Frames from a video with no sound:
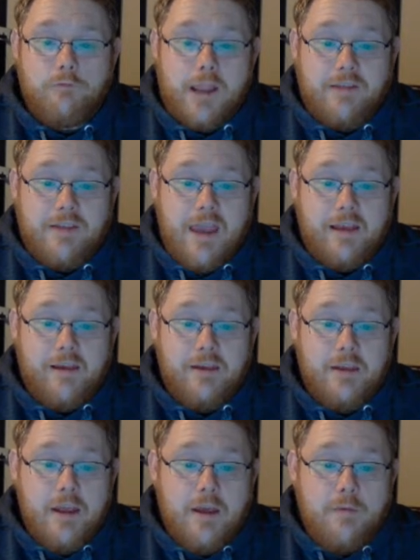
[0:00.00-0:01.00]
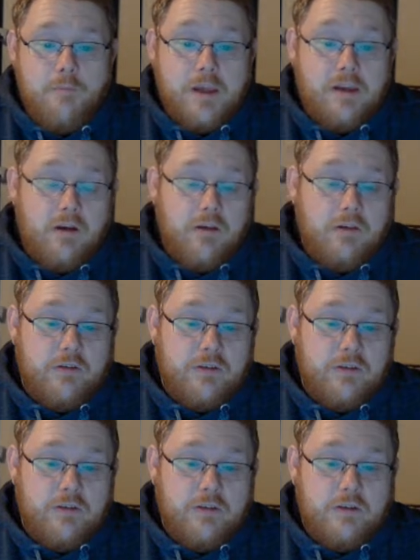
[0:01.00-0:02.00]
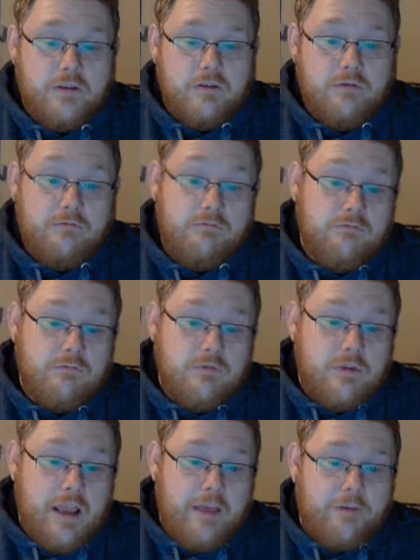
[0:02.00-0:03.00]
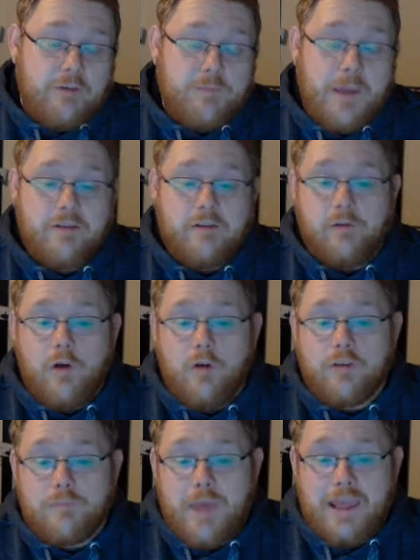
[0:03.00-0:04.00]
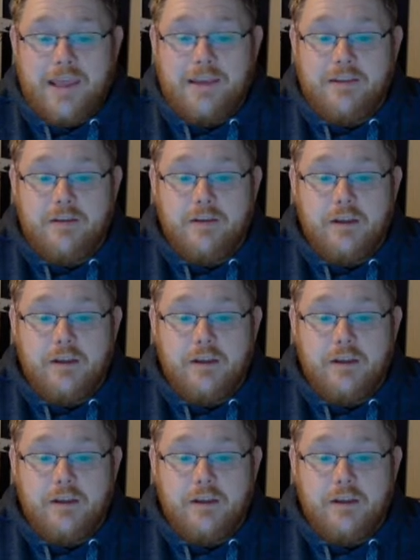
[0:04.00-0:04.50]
deck, because if the spectacle cost's paid,